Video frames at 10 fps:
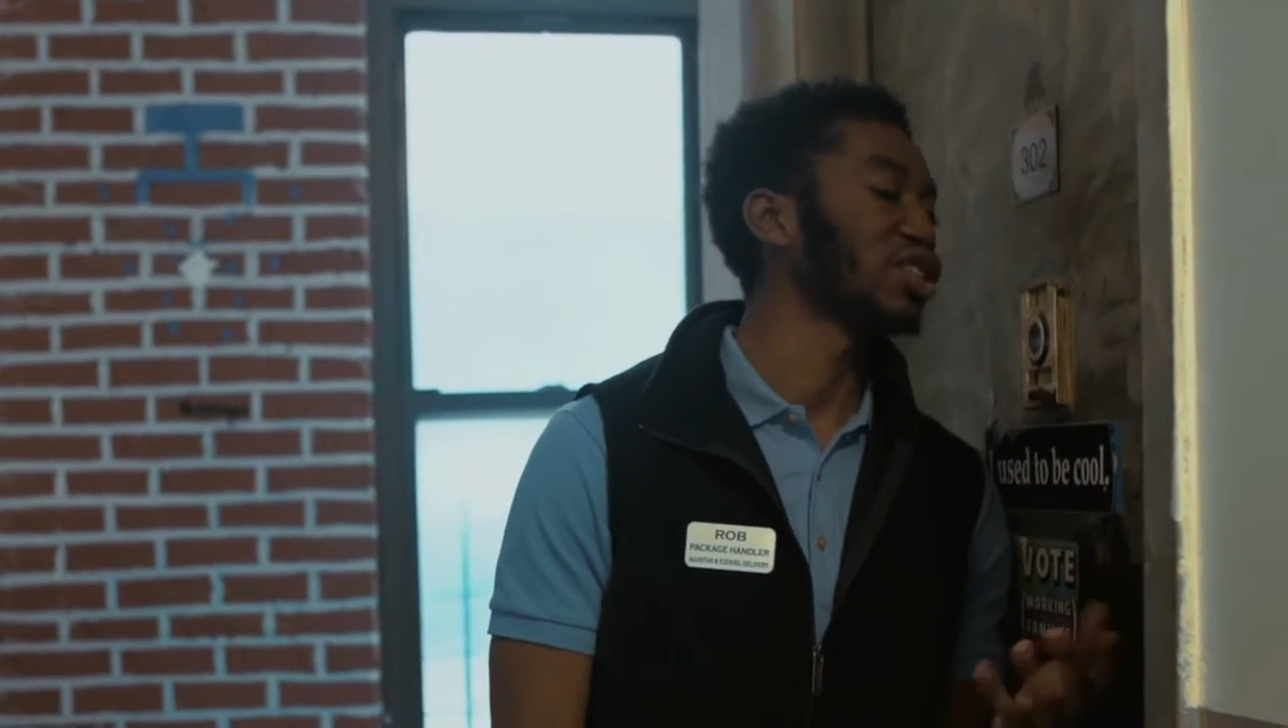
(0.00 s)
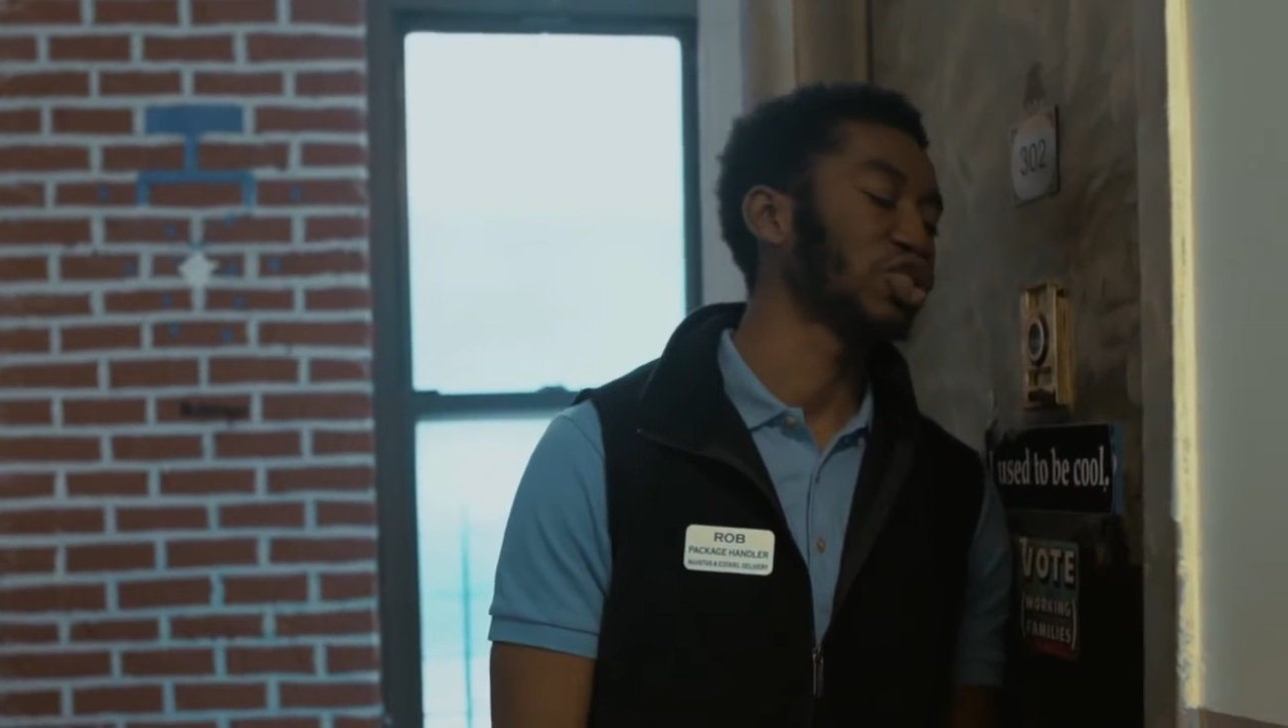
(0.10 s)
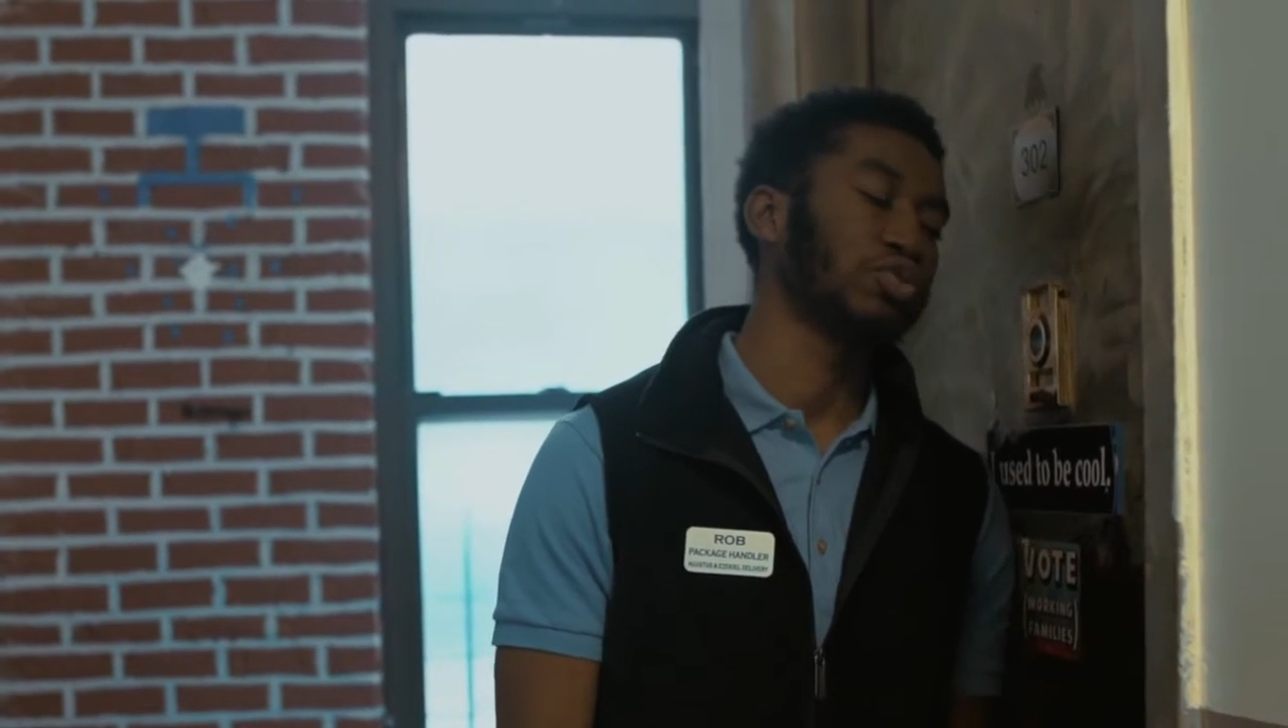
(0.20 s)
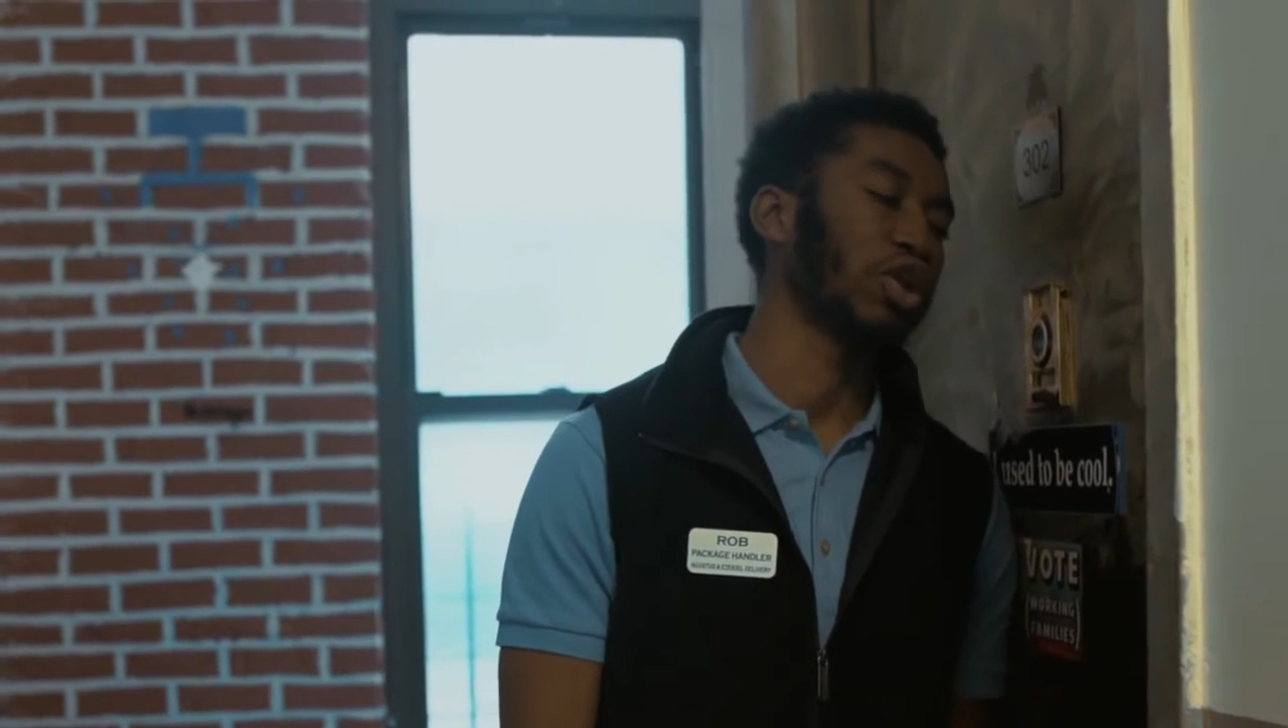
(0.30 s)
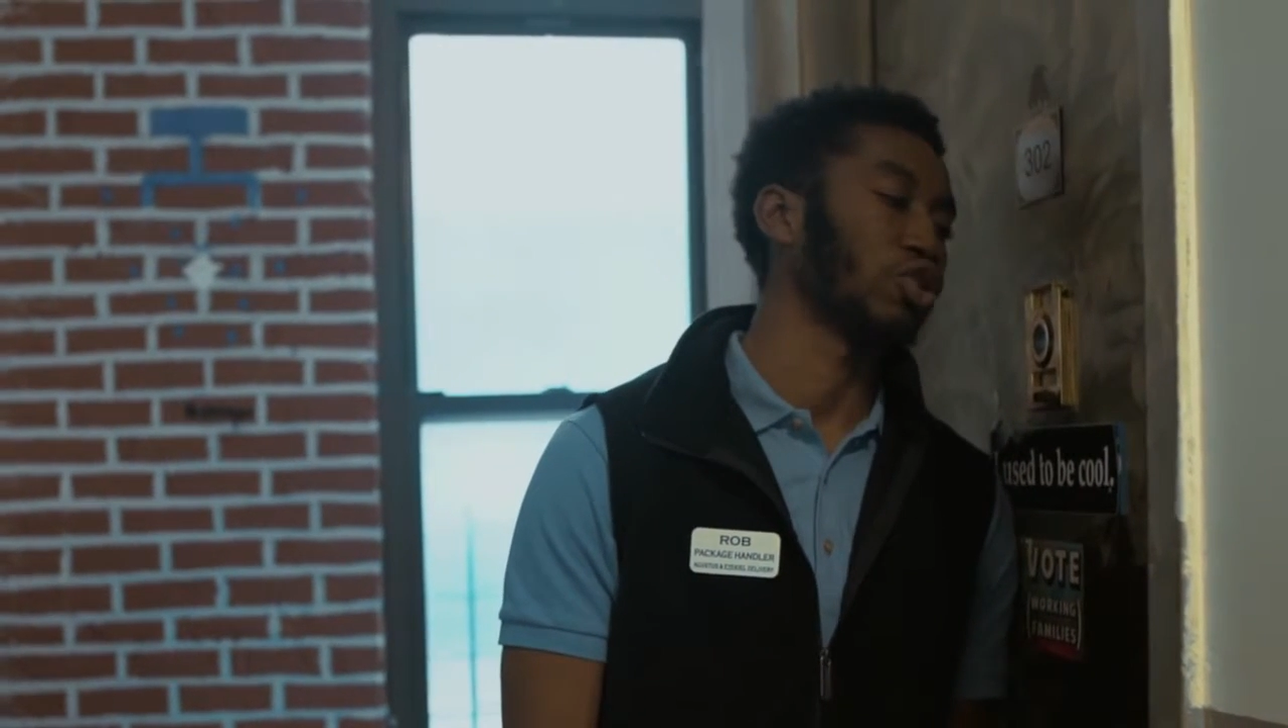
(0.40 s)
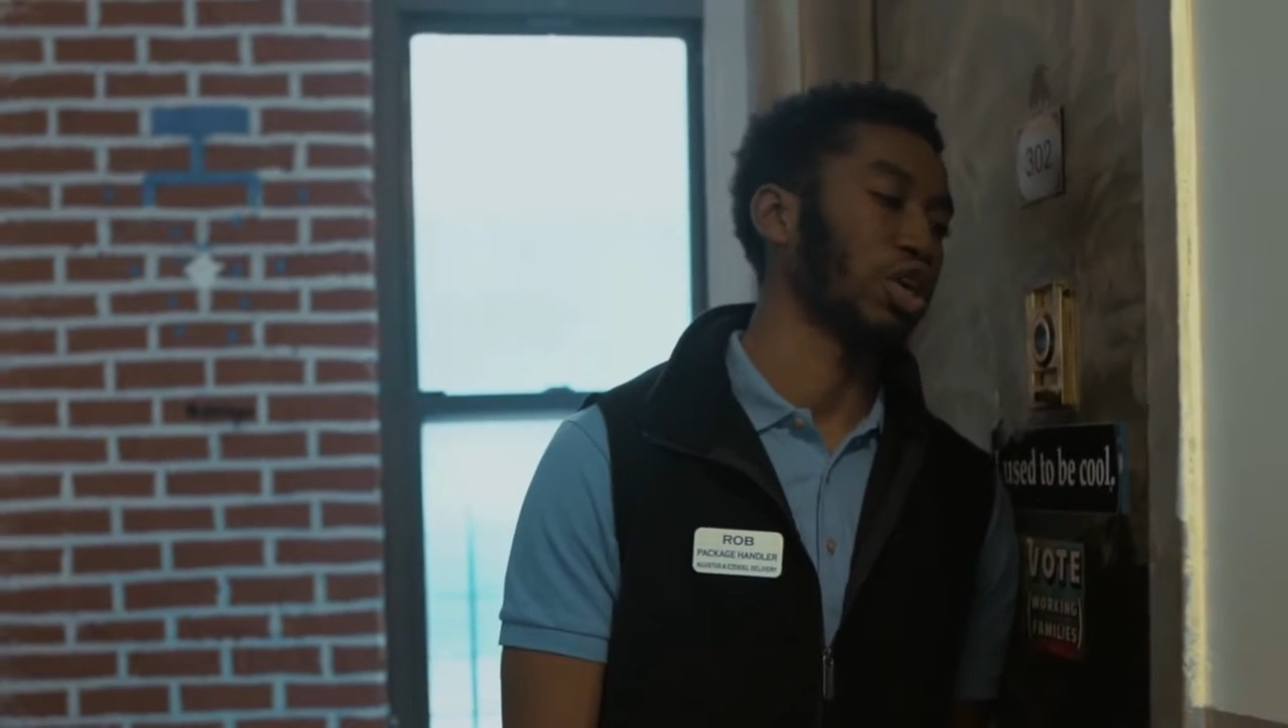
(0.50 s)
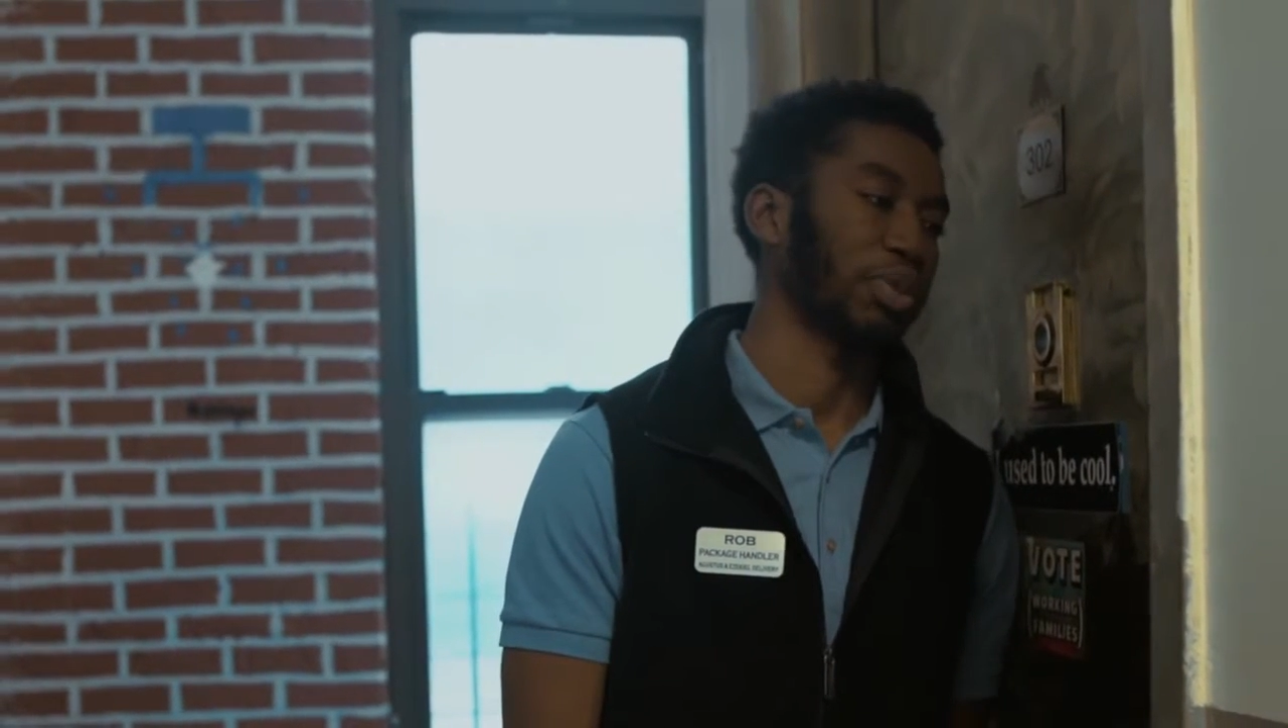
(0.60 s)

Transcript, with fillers: least you know